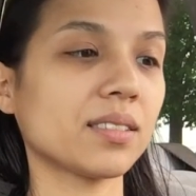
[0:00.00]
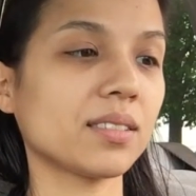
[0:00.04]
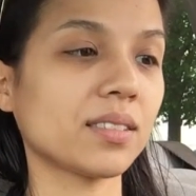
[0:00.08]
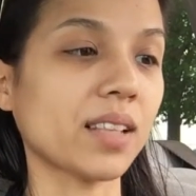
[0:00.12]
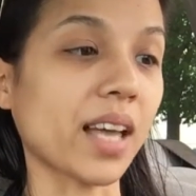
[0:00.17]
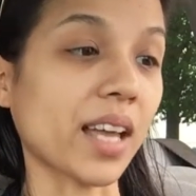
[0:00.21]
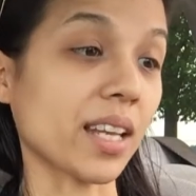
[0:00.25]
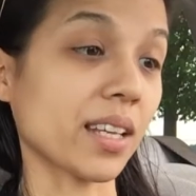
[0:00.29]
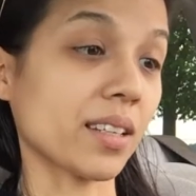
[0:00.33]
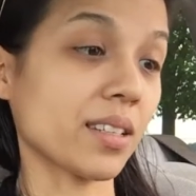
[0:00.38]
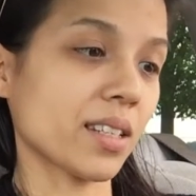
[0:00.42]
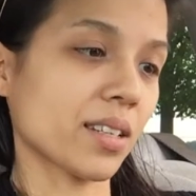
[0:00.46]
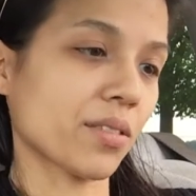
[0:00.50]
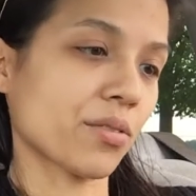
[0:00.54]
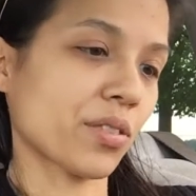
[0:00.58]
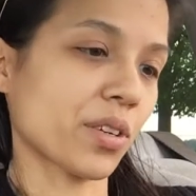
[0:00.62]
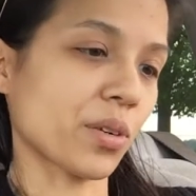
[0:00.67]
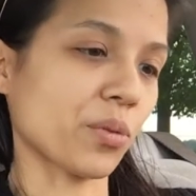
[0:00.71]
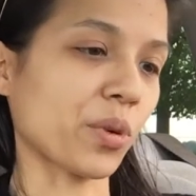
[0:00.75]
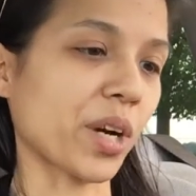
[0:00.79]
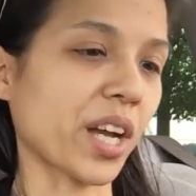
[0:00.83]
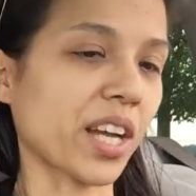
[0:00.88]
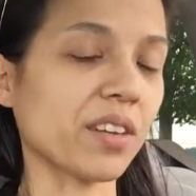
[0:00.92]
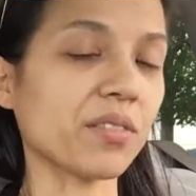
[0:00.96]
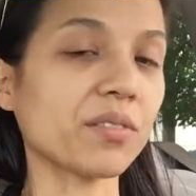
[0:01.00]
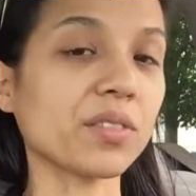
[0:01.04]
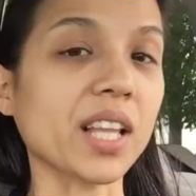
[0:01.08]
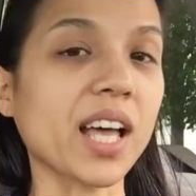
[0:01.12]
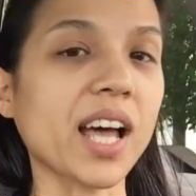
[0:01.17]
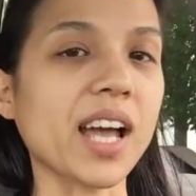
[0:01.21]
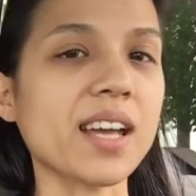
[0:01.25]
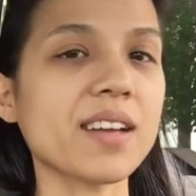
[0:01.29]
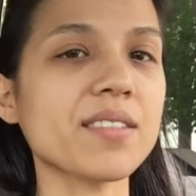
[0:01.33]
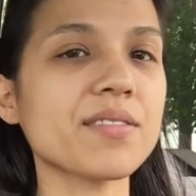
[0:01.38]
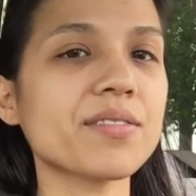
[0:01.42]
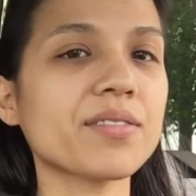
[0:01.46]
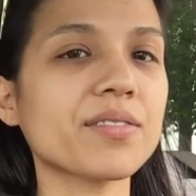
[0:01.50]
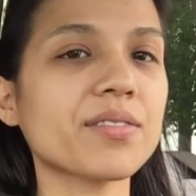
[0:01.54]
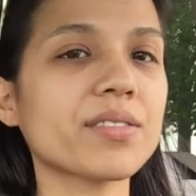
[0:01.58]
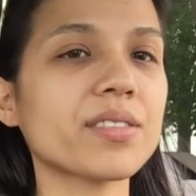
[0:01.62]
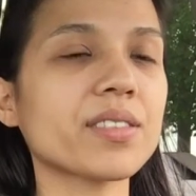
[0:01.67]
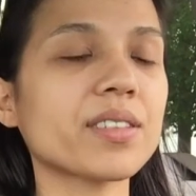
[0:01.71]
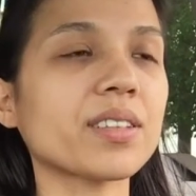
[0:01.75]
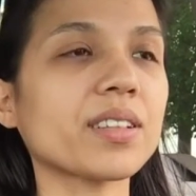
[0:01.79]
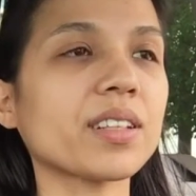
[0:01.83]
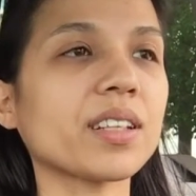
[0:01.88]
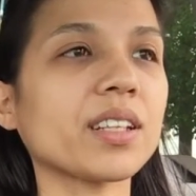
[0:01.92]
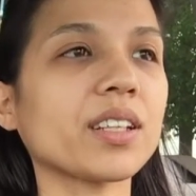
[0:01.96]
like a different way of life,
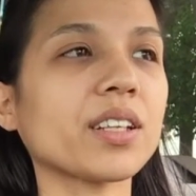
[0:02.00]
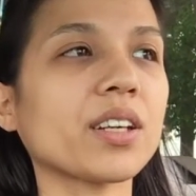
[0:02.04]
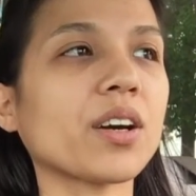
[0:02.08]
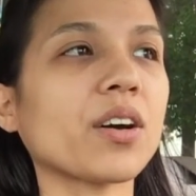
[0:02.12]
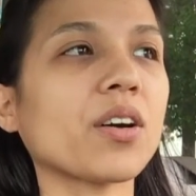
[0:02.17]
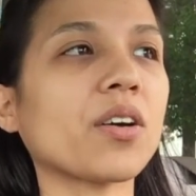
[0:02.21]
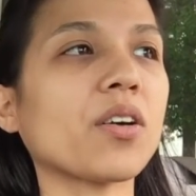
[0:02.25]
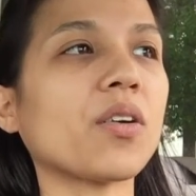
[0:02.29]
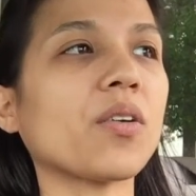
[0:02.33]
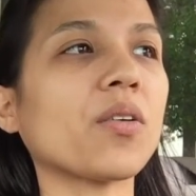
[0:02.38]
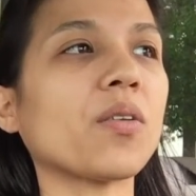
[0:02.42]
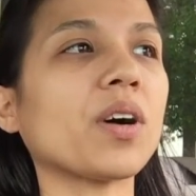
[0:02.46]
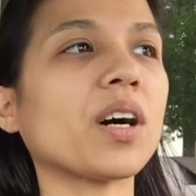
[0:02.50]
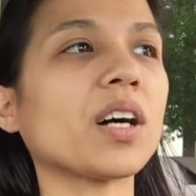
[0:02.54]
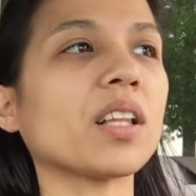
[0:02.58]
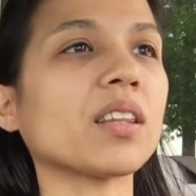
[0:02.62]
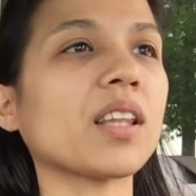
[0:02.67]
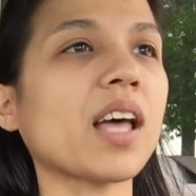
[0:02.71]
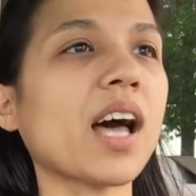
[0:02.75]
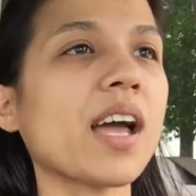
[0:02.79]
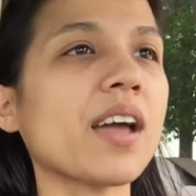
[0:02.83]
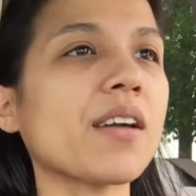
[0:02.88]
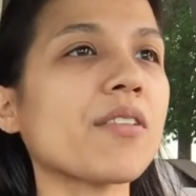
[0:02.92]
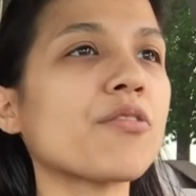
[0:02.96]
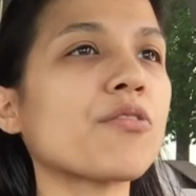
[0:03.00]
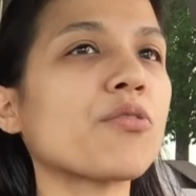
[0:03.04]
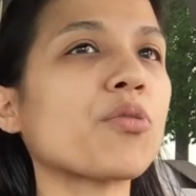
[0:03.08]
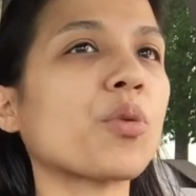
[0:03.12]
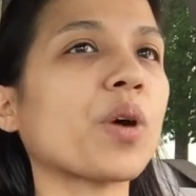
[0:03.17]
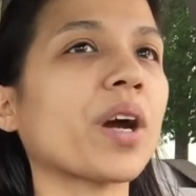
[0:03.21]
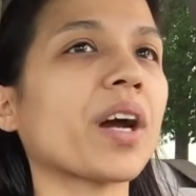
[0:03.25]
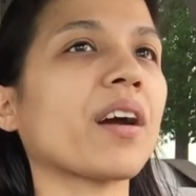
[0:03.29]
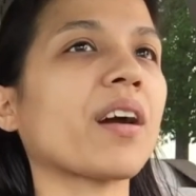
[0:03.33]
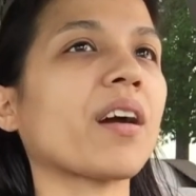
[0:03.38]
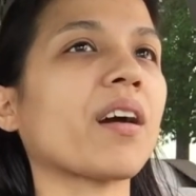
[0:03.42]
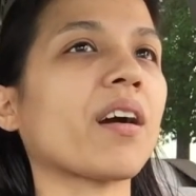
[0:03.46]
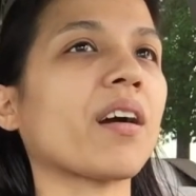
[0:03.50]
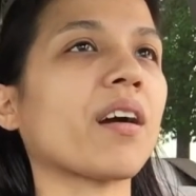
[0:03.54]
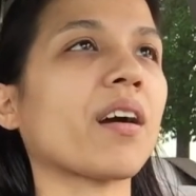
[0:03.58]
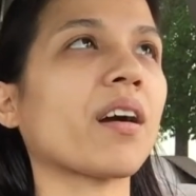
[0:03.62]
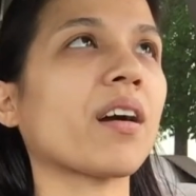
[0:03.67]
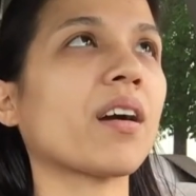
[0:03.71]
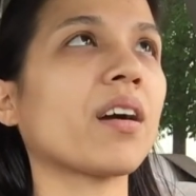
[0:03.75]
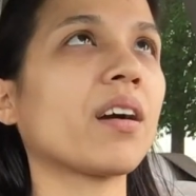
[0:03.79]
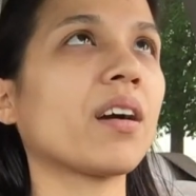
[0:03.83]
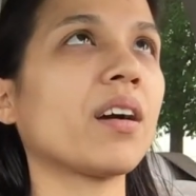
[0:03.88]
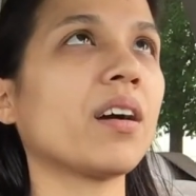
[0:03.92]
you know, a life where